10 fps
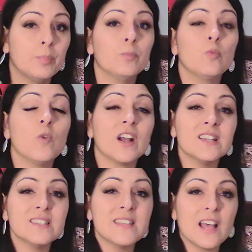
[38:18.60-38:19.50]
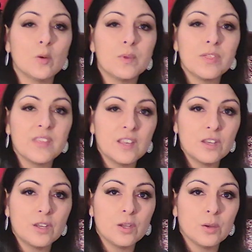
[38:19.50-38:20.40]
reconcile
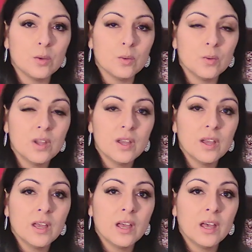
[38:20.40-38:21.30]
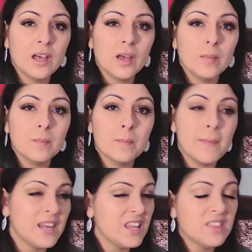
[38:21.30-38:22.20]
within you
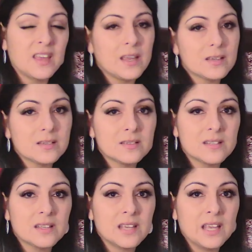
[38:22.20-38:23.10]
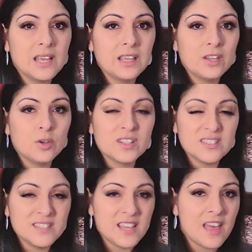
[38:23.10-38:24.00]
many things. You can
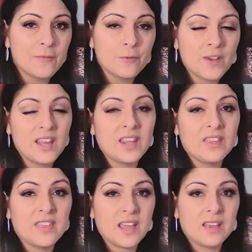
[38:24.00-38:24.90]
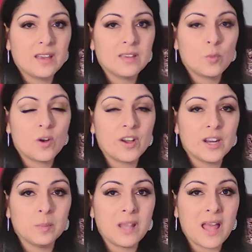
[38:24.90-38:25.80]
say that for anything where it
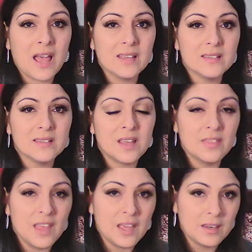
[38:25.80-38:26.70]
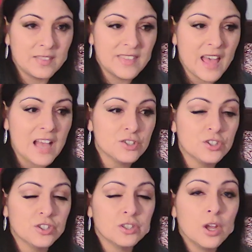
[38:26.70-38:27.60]
applies, and then that
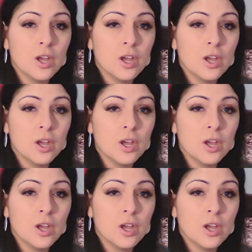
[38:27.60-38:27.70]
should